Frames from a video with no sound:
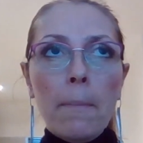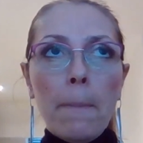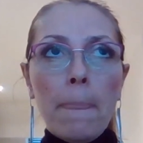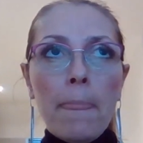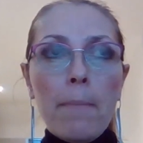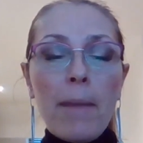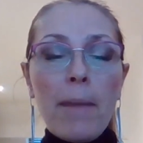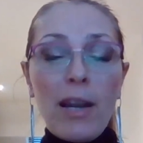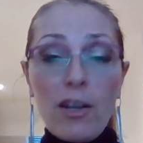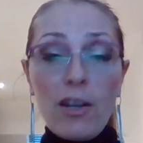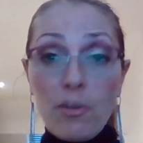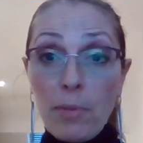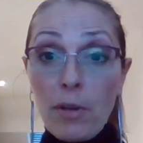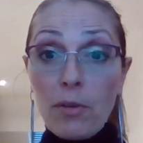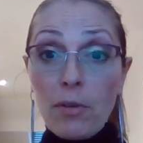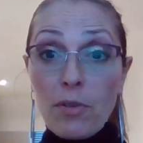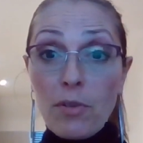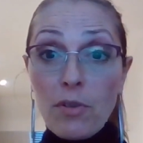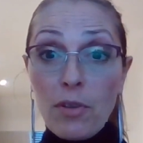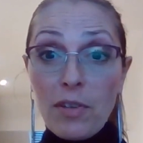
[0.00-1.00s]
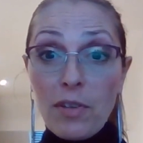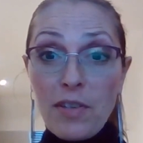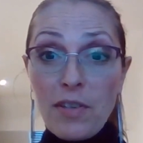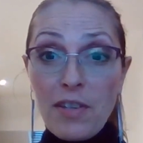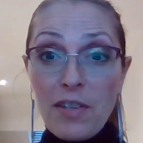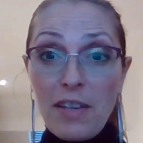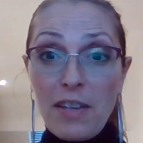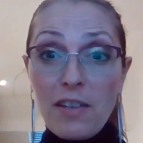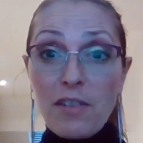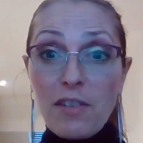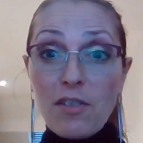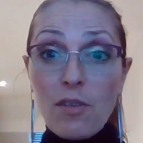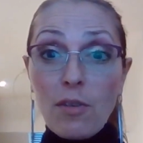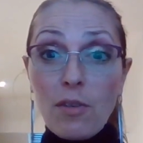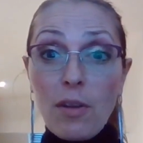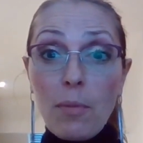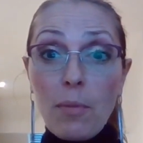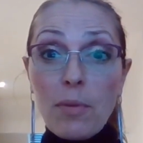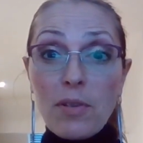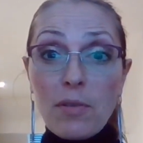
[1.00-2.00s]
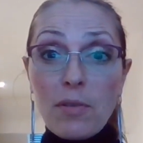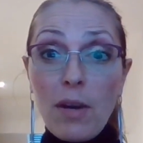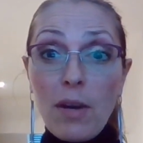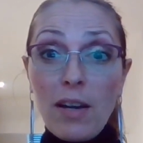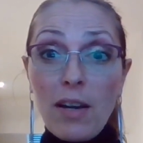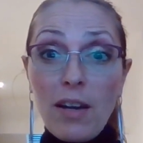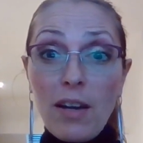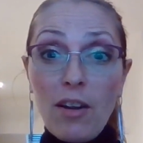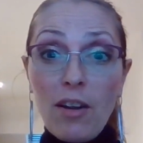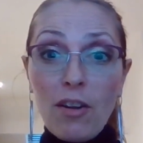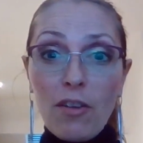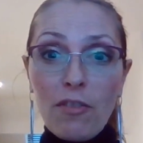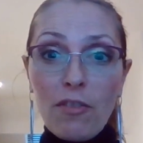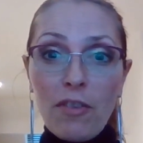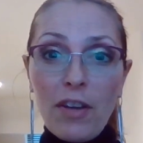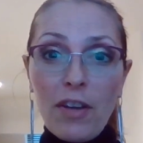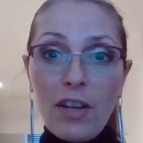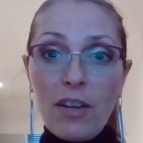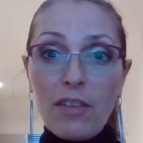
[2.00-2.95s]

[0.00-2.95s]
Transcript: management consultancy. So there was quite a lot of